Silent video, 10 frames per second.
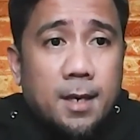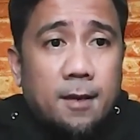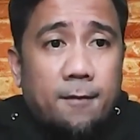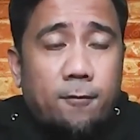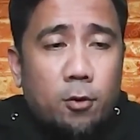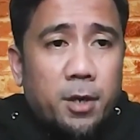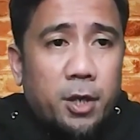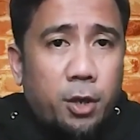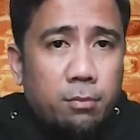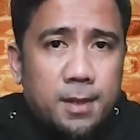The
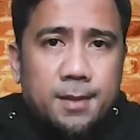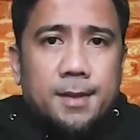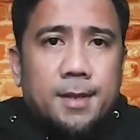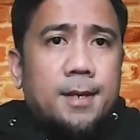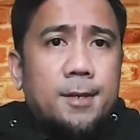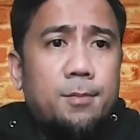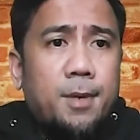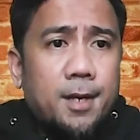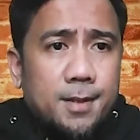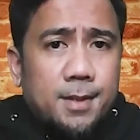former Cuban
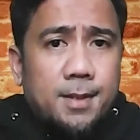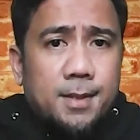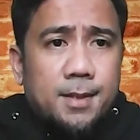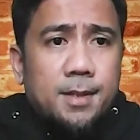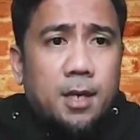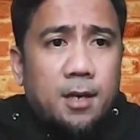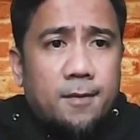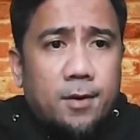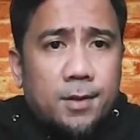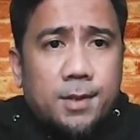Dominguez
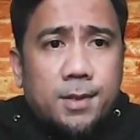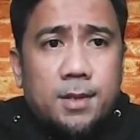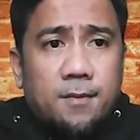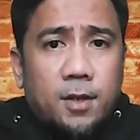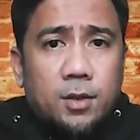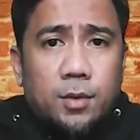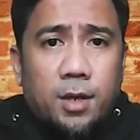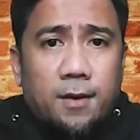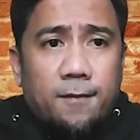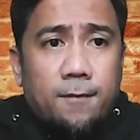delivers the
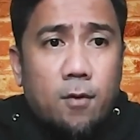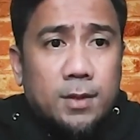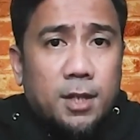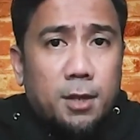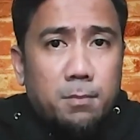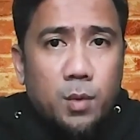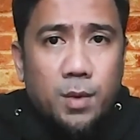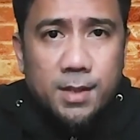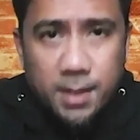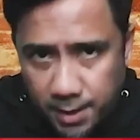victory for Team
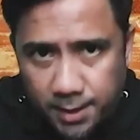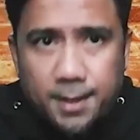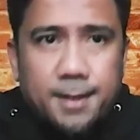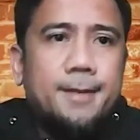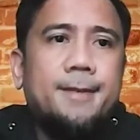USA.